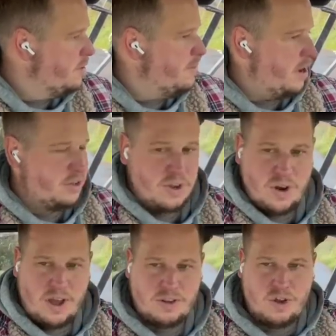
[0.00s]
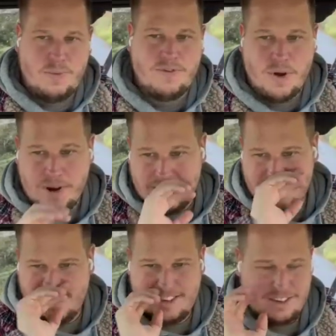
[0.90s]
But I do like doing my road
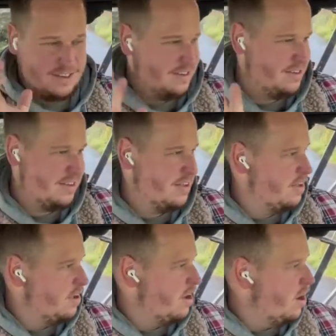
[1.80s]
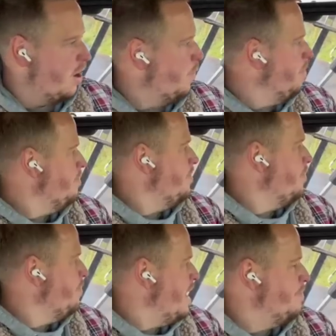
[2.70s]
edges. It just, I want
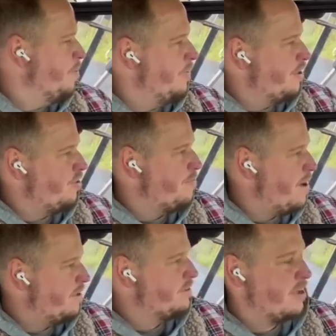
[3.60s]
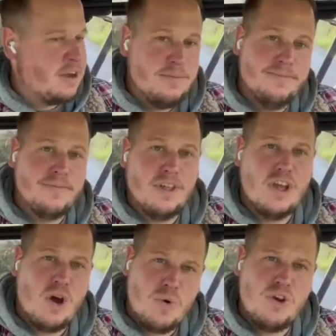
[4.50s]
people when they drive past to go,
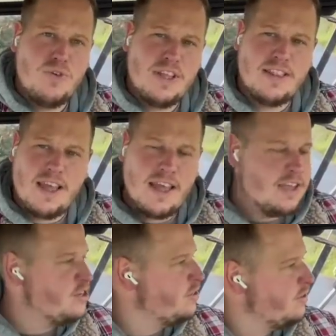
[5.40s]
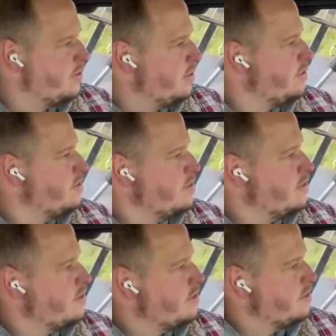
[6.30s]
I wonder who did that edge.
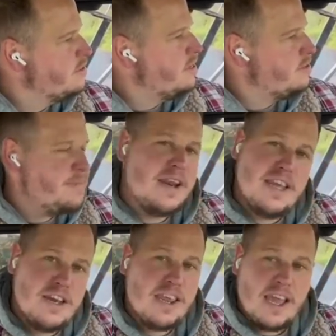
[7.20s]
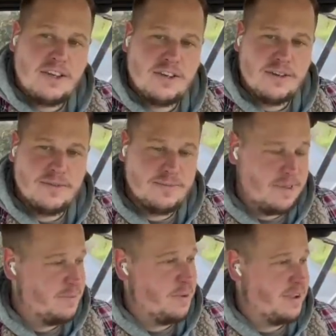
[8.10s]
That's a very good edge
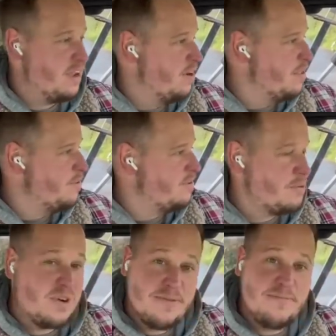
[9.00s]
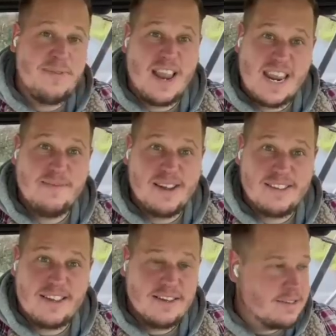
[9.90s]
but they probably don't. They probably say, what a bloody mess
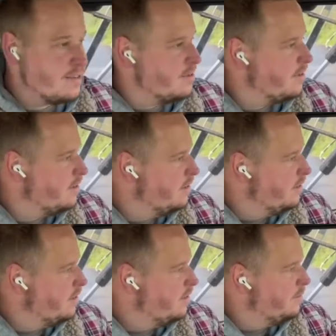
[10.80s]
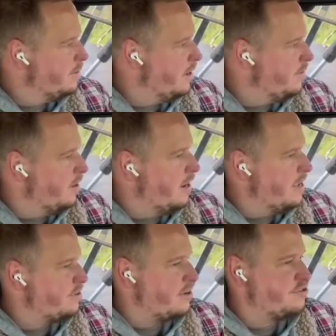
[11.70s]
that is. But well, at
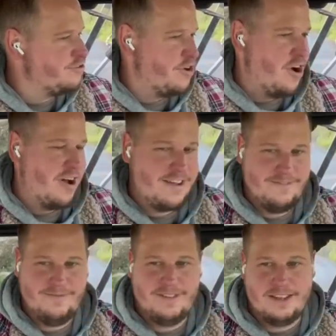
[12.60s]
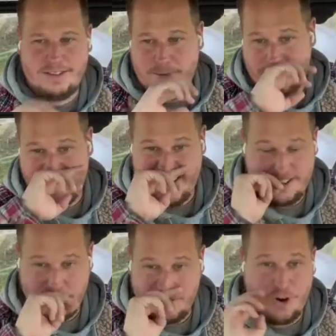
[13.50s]
least I try. That's the main thing.
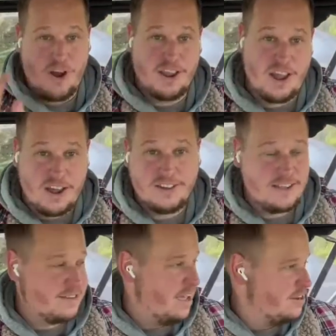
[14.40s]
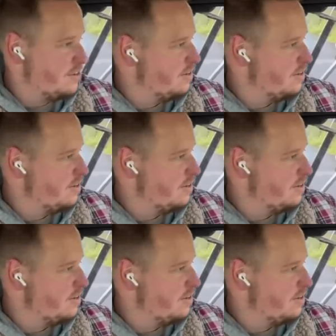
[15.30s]
I do try and cut a decent edge.